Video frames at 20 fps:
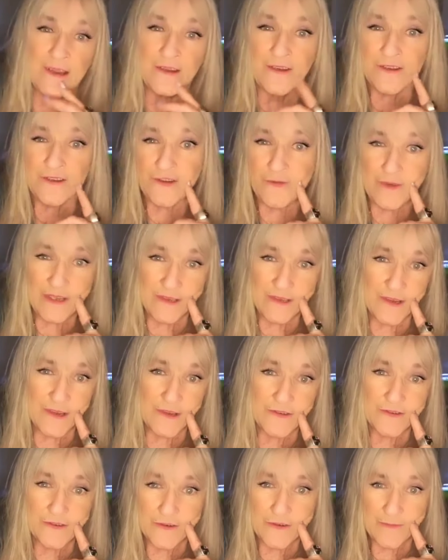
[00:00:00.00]
your twin
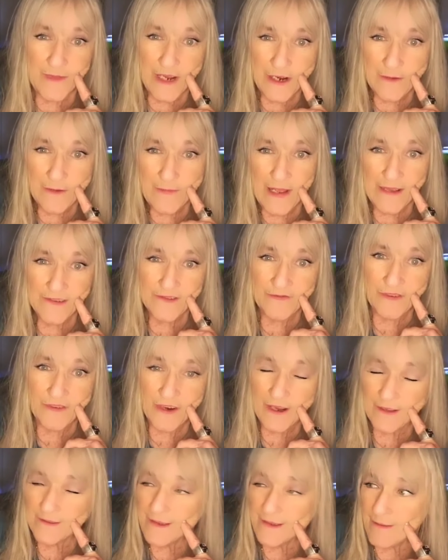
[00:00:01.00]
sister and me are best
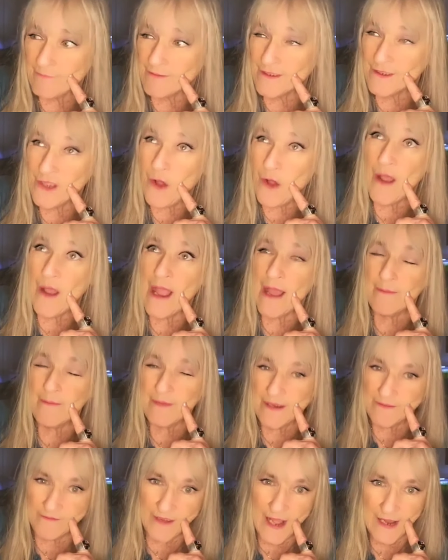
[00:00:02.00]
friends. I'm so
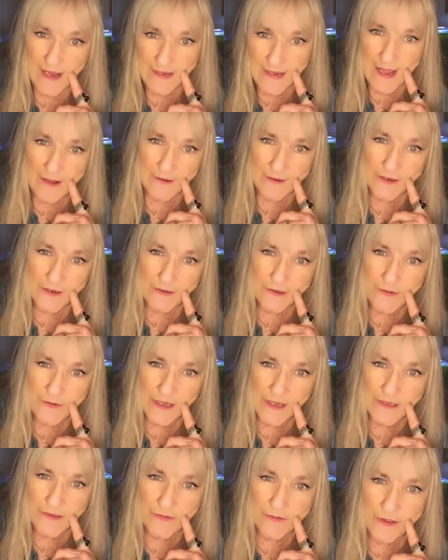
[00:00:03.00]
happy to find out you're
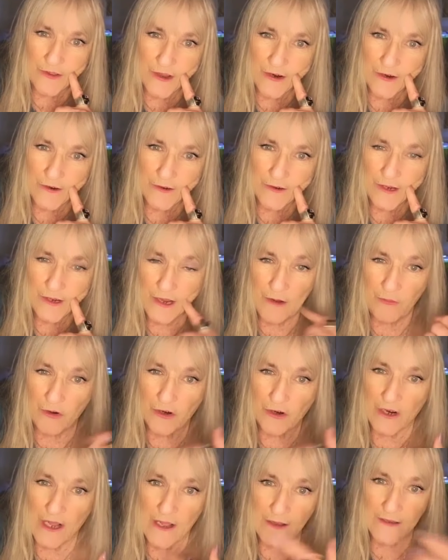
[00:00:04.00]
twins with her and that
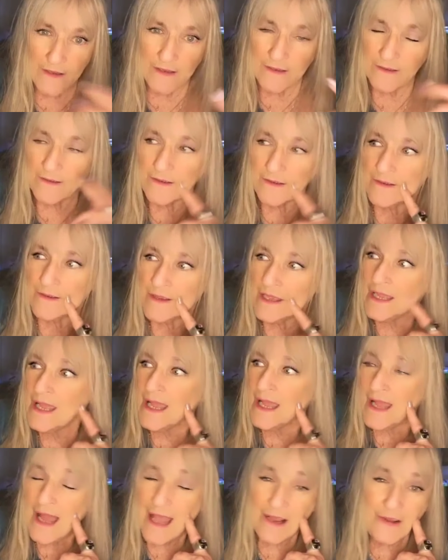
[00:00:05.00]
we're cousins.
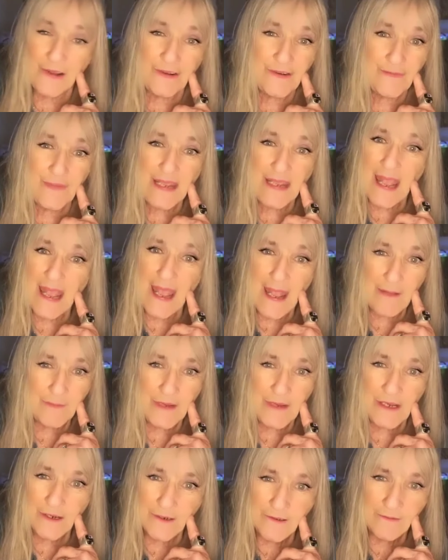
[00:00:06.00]
I couldn't be
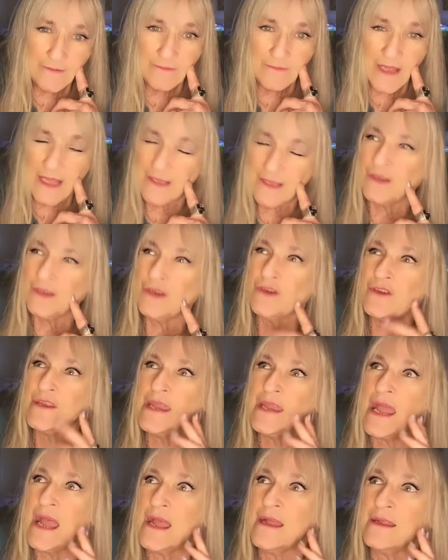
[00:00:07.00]
happier. I
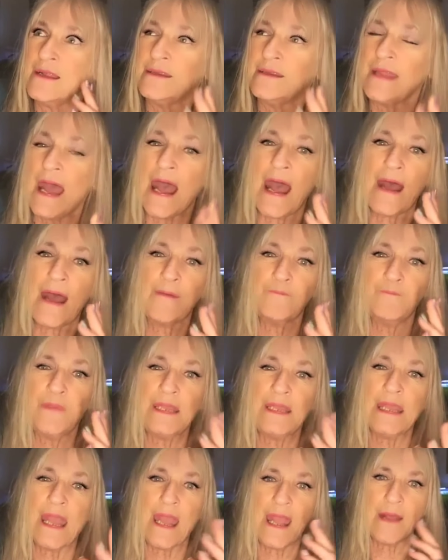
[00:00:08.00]
could not
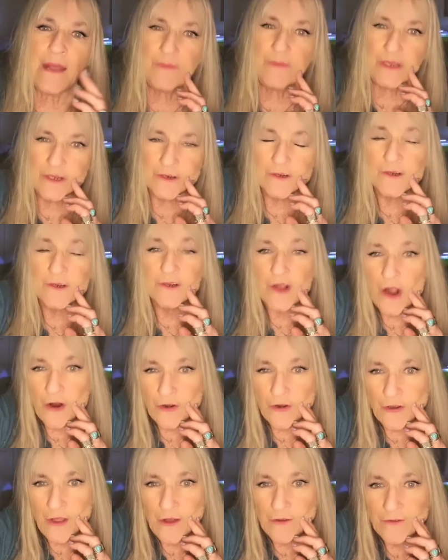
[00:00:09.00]
be happier.
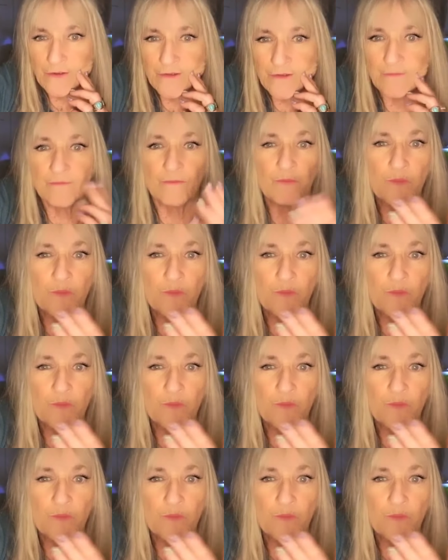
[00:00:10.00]
Carlos,